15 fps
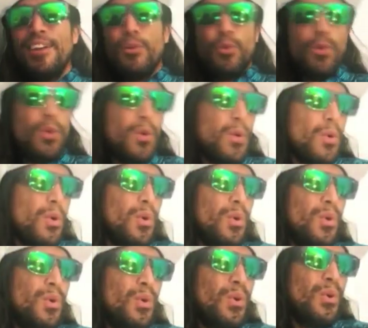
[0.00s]

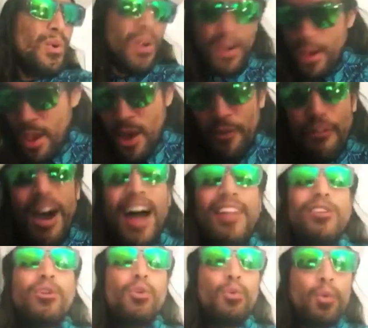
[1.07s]
Ooh, find
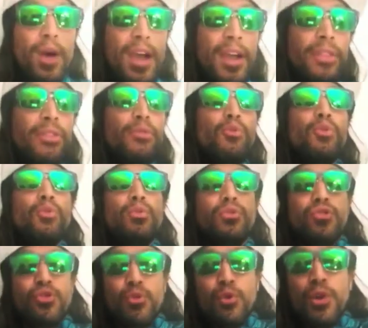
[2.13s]
my way through
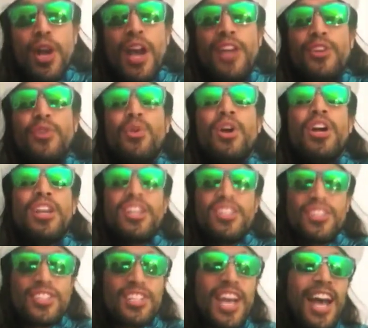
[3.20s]
to the you
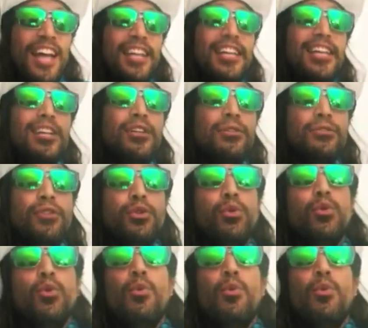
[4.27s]
side of you.